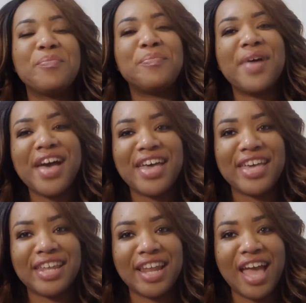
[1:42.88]

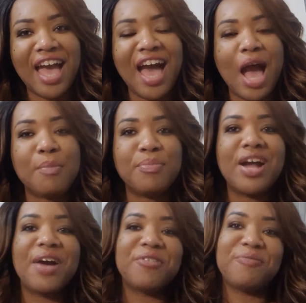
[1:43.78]
but I'm
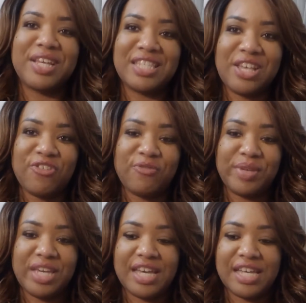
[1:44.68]
proud of myself
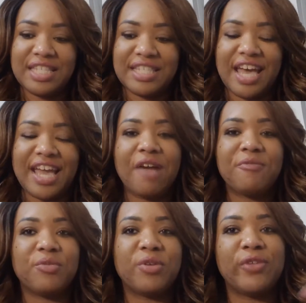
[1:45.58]
because I
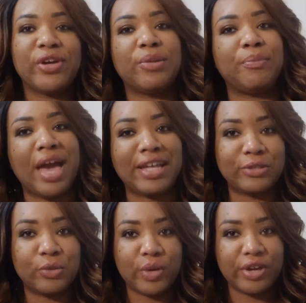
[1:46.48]
haven't reverted back
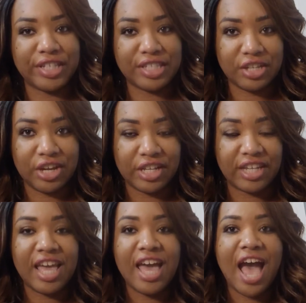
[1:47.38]
to where I started.
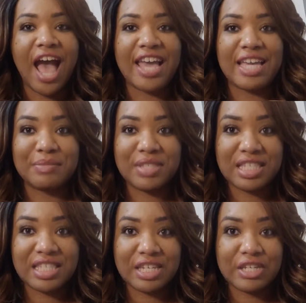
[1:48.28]
I am
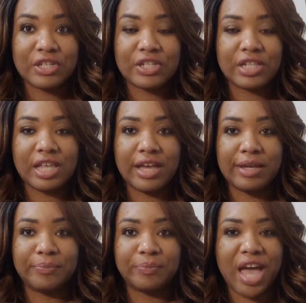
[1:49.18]
still,
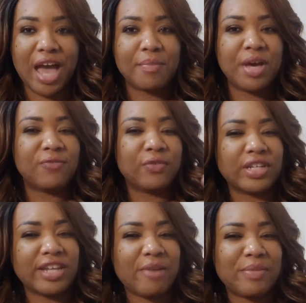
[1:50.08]
um, I'm
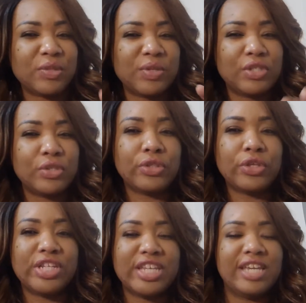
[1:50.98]
hovering now between two
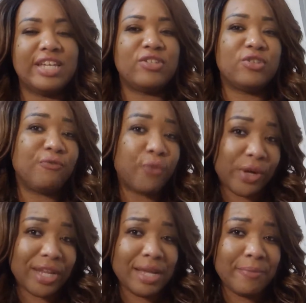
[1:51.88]
thirty-eight and two
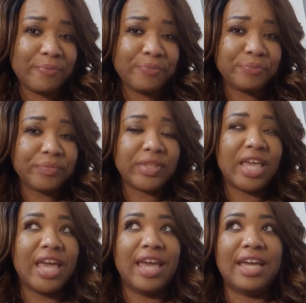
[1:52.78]
forty,
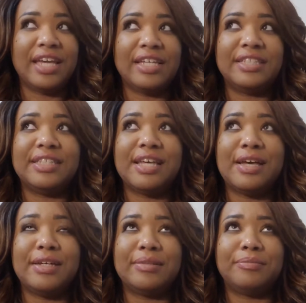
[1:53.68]
and
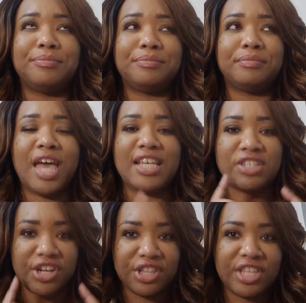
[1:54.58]
um, I
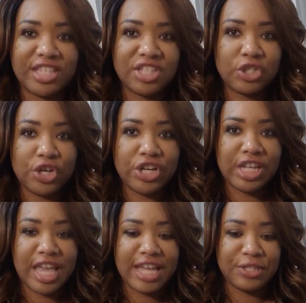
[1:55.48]
started this
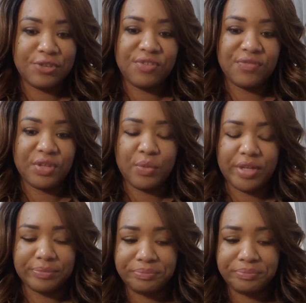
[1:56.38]
journey at two fifty-one.